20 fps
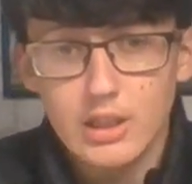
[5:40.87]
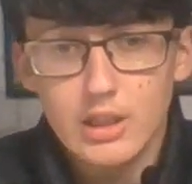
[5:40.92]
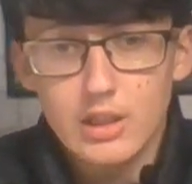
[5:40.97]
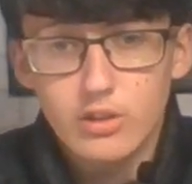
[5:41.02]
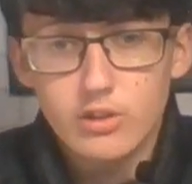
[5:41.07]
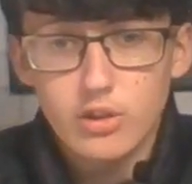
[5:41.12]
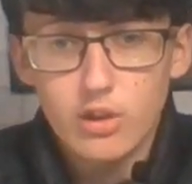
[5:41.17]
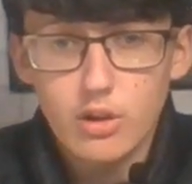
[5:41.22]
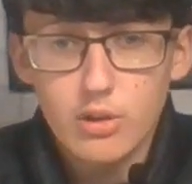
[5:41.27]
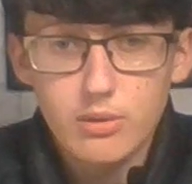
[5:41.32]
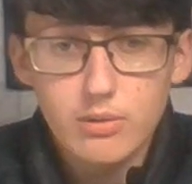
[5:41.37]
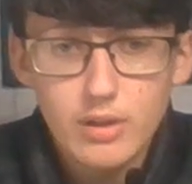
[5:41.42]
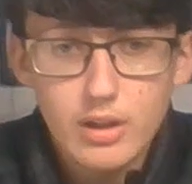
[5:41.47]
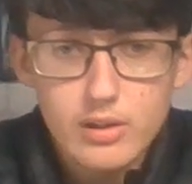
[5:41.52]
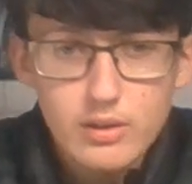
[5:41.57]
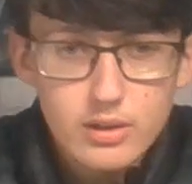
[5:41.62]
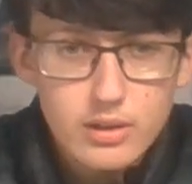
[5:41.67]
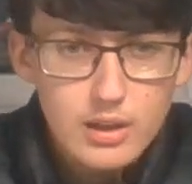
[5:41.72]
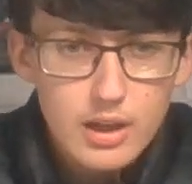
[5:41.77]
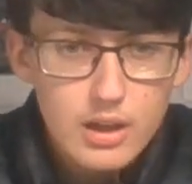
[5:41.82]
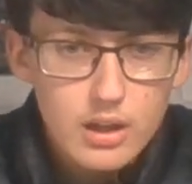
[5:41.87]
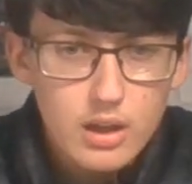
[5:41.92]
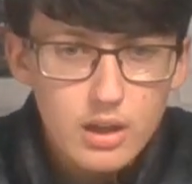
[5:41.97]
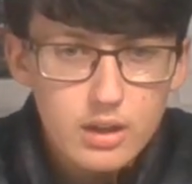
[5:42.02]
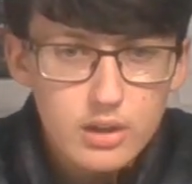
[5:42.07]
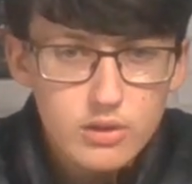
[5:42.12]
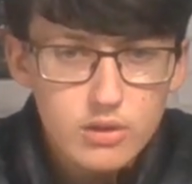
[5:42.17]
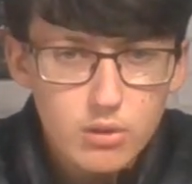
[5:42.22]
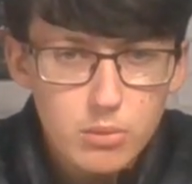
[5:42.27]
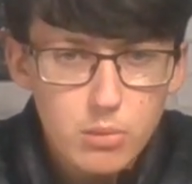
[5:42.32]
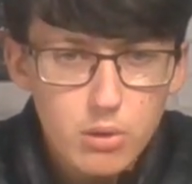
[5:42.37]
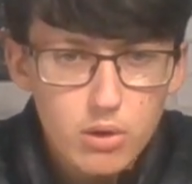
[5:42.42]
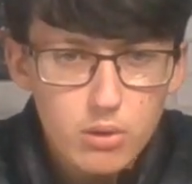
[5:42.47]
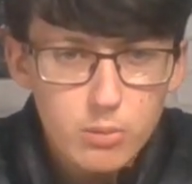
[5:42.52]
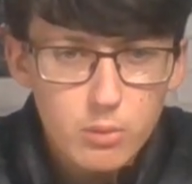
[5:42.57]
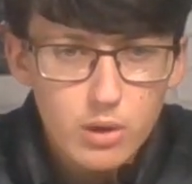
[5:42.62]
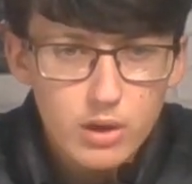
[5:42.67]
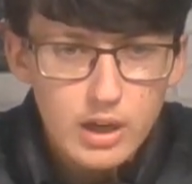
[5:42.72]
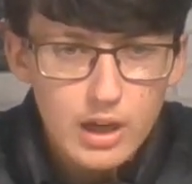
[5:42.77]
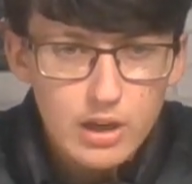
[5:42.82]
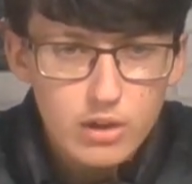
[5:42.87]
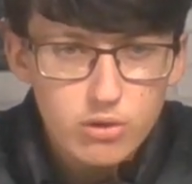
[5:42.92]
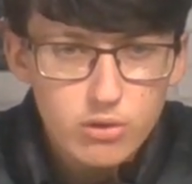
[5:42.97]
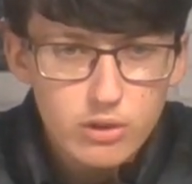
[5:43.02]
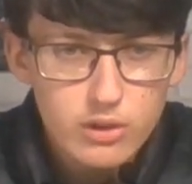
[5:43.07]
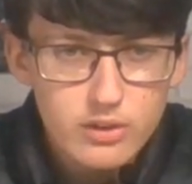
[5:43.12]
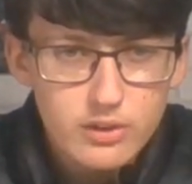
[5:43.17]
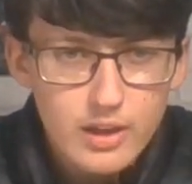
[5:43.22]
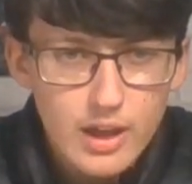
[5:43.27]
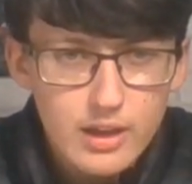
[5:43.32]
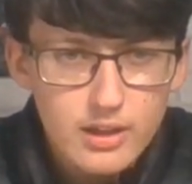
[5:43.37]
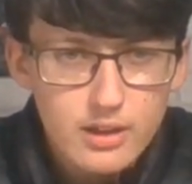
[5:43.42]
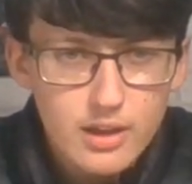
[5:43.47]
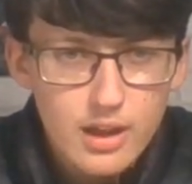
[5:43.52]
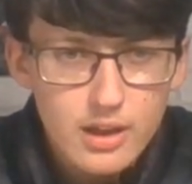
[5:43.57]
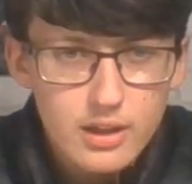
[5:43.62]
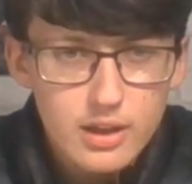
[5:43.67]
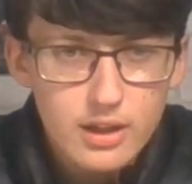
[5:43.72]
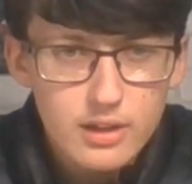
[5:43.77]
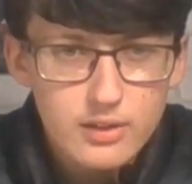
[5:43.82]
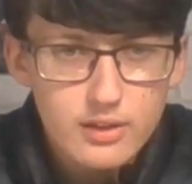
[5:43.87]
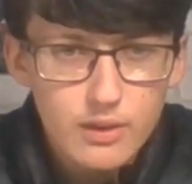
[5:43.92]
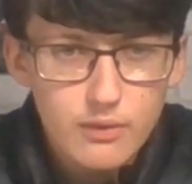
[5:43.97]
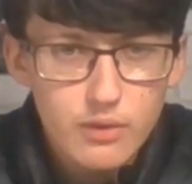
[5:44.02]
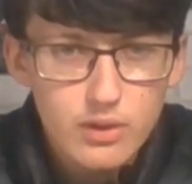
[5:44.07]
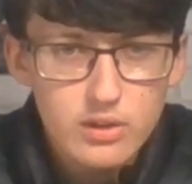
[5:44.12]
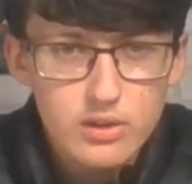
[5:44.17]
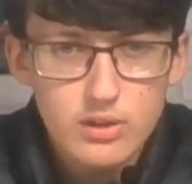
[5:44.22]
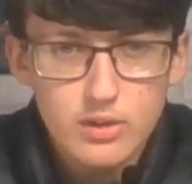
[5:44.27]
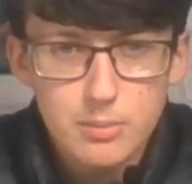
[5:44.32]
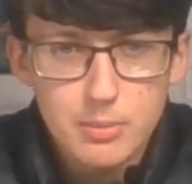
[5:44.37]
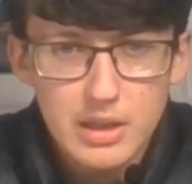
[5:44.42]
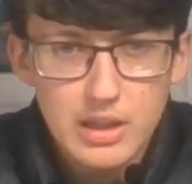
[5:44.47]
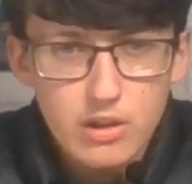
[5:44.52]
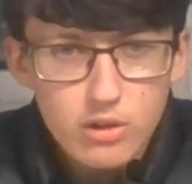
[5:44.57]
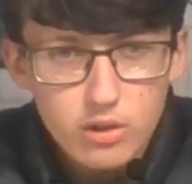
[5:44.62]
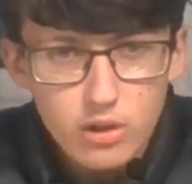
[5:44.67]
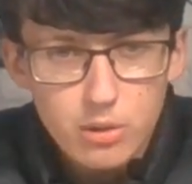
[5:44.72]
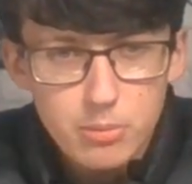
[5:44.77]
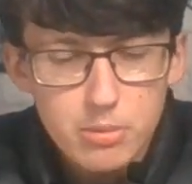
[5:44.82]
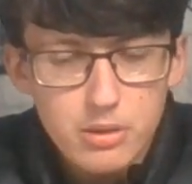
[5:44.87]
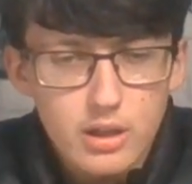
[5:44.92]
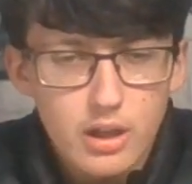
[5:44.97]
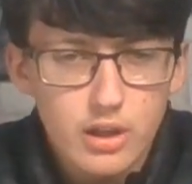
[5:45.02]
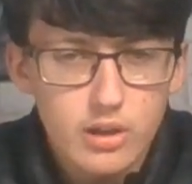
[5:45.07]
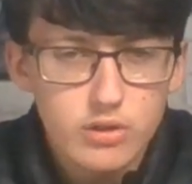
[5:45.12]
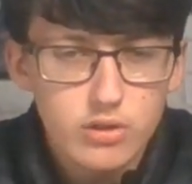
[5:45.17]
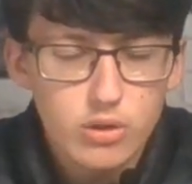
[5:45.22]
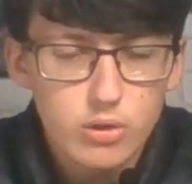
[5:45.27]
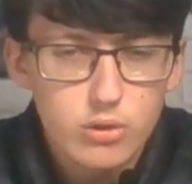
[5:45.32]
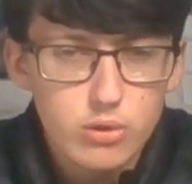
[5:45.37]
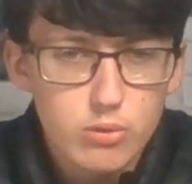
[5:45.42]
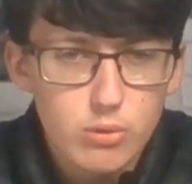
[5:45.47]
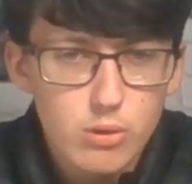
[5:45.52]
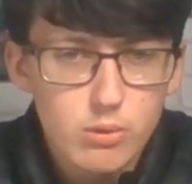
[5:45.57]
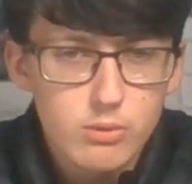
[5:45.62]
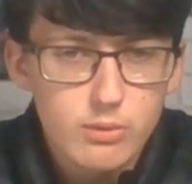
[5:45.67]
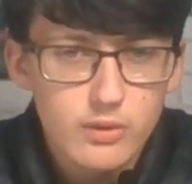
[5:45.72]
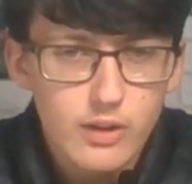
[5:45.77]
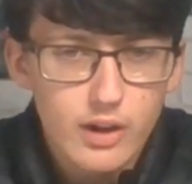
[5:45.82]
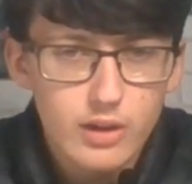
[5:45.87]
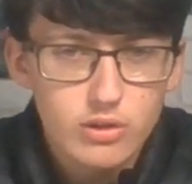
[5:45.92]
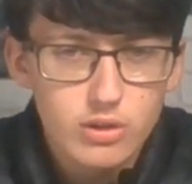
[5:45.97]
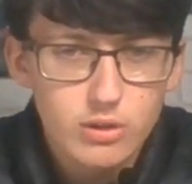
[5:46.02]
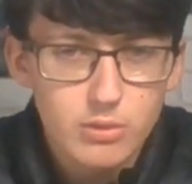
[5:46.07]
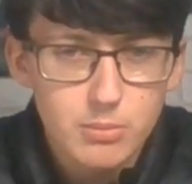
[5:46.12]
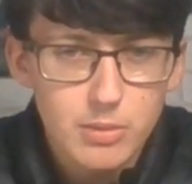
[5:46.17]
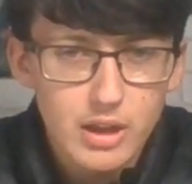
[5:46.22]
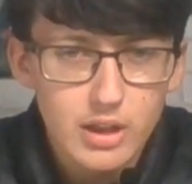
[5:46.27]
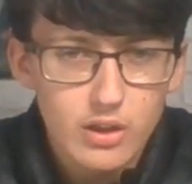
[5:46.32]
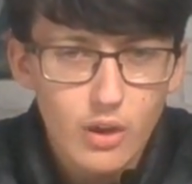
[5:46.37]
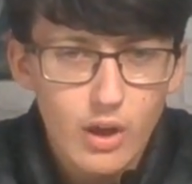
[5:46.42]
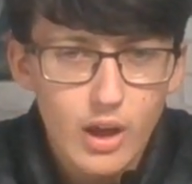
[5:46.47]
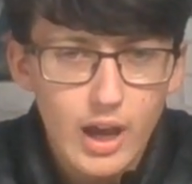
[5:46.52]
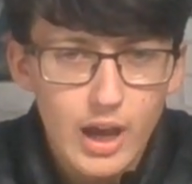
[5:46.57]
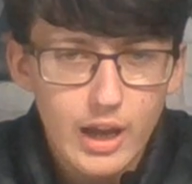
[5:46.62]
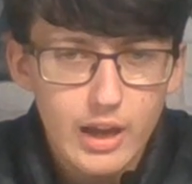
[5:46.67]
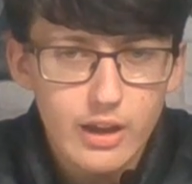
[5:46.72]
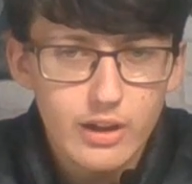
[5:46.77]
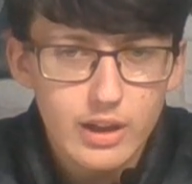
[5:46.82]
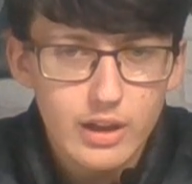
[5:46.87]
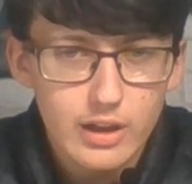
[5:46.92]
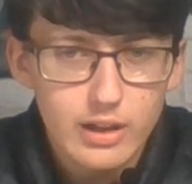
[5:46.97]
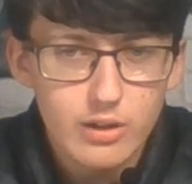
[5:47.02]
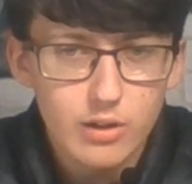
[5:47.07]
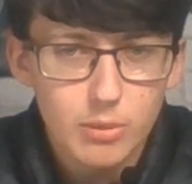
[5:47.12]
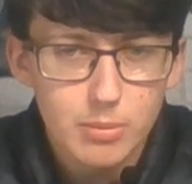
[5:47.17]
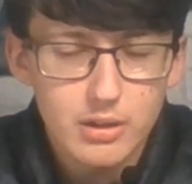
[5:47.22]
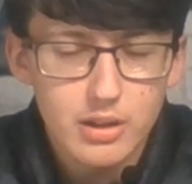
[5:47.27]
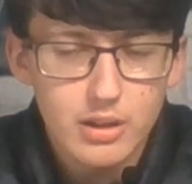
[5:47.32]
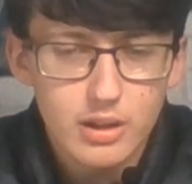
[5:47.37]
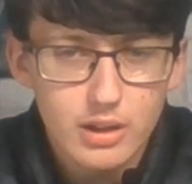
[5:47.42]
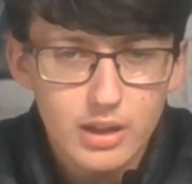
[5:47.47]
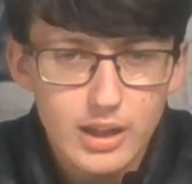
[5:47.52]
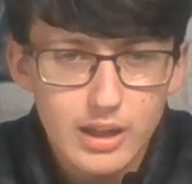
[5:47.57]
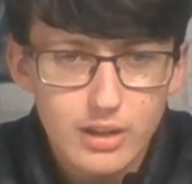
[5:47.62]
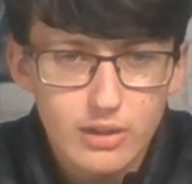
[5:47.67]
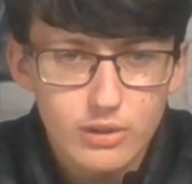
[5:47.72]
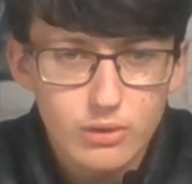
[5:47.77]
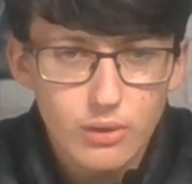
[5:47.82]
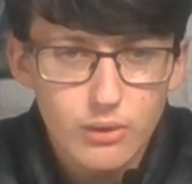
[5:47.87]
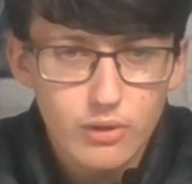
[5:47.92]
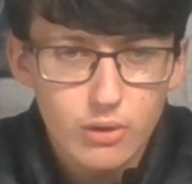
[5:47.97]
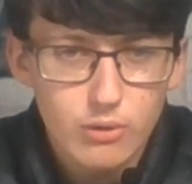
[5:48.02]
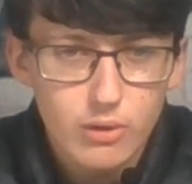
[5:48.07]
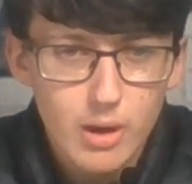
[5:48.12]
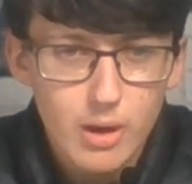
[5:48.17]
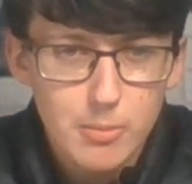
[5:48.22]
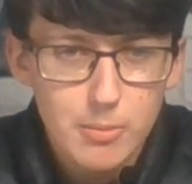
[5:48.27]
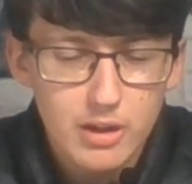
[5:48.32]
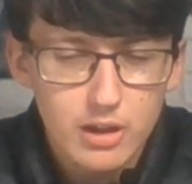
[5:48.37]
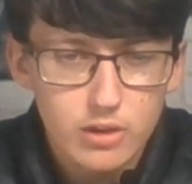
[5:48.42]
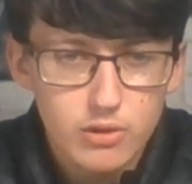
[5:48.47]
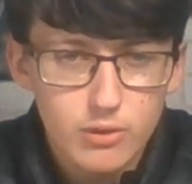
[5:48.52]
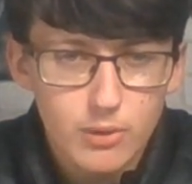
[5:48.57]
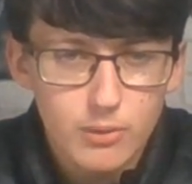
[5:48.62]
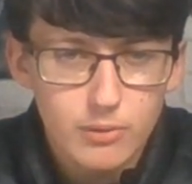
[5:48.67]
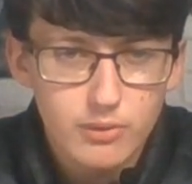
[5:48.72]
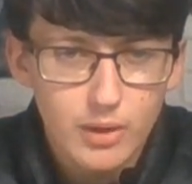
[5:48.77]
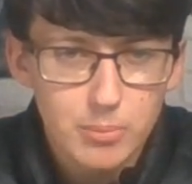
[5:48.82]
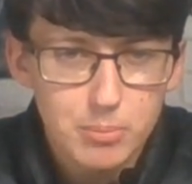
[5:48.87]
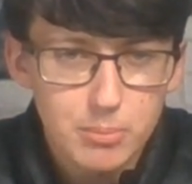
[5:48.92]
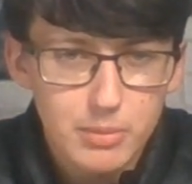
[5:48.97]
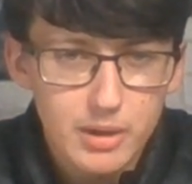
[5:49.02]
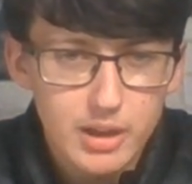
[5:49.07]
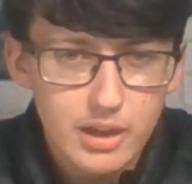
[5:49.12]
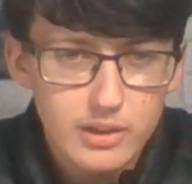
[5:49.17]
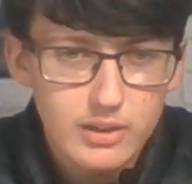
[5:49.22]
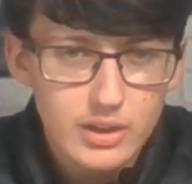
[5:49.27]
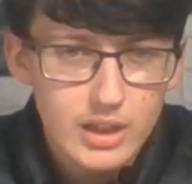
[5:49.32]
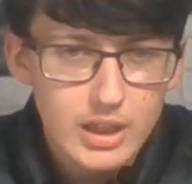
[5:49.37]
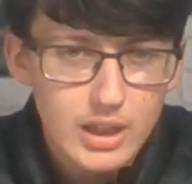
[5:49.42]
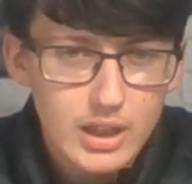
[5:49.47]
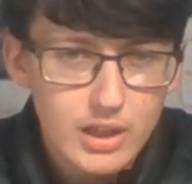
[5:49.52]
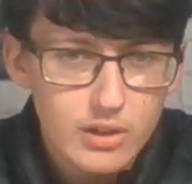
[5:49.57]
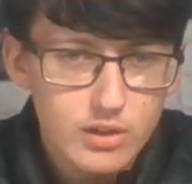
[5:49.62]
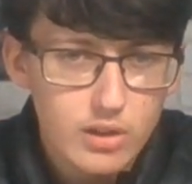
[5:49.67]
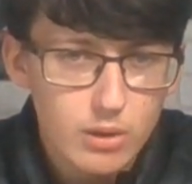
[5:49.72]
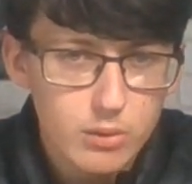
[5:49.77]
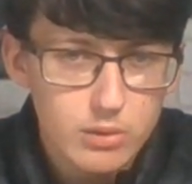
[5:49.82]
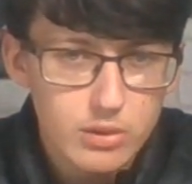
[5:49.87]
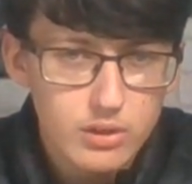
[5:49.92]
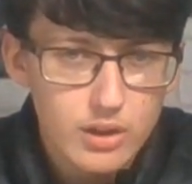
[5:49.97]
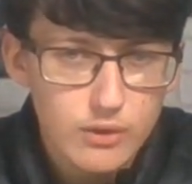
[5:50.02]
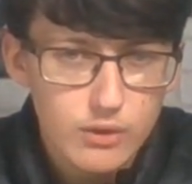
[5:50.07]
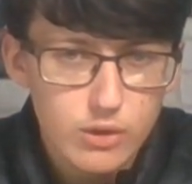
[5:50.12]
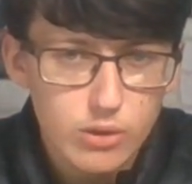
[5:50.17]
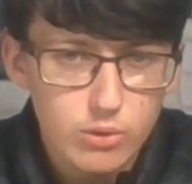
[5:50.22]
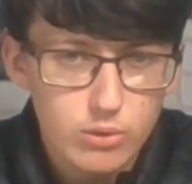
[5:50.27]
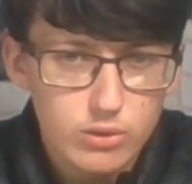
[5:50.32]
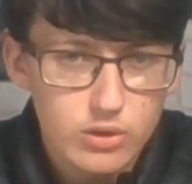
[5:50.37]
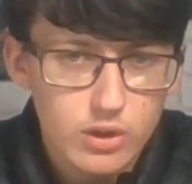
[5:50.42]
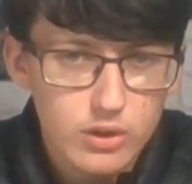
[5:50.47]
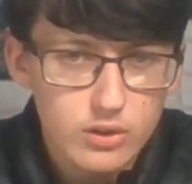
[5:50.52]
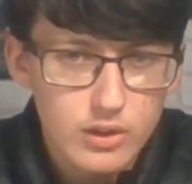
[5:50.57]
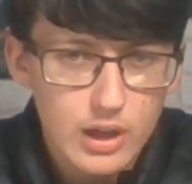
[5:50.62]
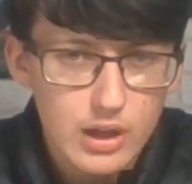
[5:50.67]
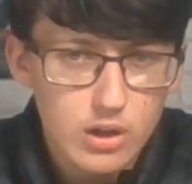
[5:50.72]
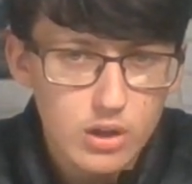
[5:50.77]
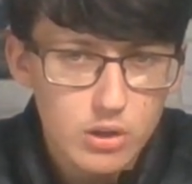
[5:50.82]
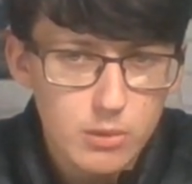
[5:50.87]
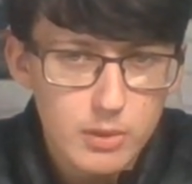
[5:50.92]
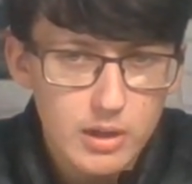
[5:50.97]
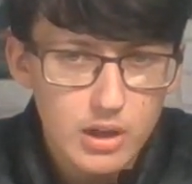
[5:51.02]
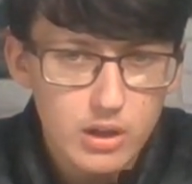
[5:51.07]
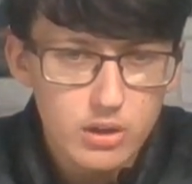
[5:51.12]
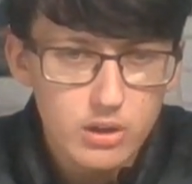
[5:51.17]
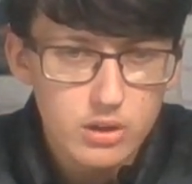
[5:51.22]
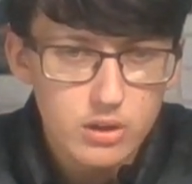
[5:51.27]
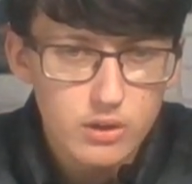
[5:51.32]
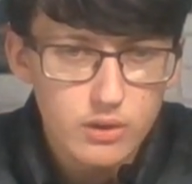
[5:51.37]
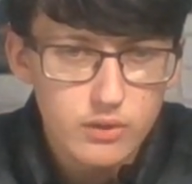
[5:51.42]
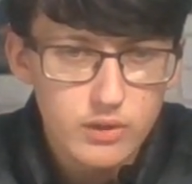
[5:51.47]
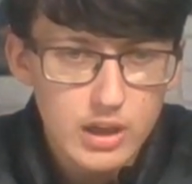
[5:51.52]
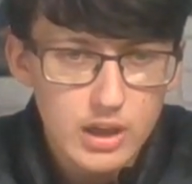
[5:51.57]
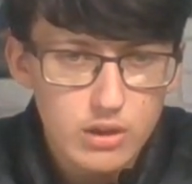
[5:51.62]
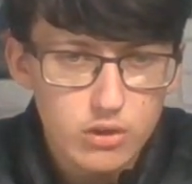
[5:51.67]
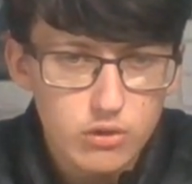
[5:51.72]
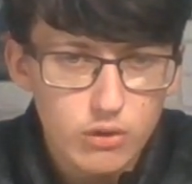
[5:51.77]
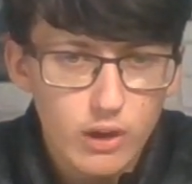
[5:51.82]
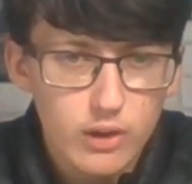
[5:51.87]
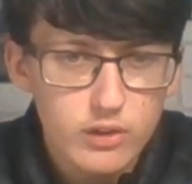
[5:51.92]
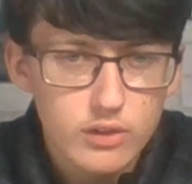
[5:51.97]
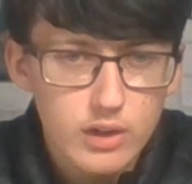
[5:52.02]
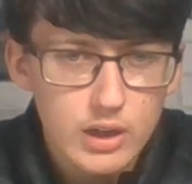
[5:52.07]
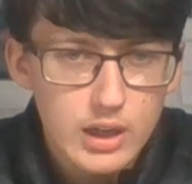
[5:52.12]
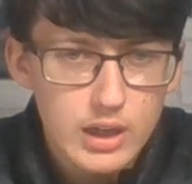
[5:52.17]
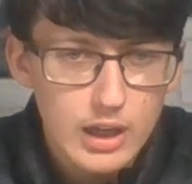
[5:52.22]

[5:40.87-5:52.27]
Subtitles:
So let's get into what he actually said then. He said this is a big club, as usual. That should be a lot higher up in the leagues with a great manager and fan base, so it was difficult to say no when I heard of the interest.